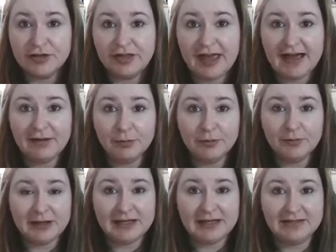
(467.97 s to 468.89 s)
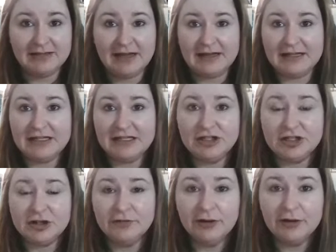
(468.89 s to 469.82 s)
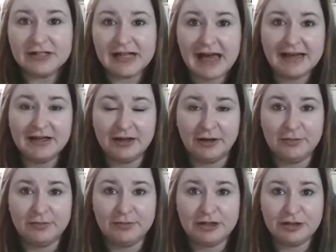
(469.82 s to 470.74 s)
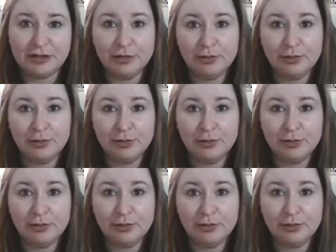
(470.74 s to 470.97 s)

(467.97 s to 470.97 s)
So that would mean that each of those items,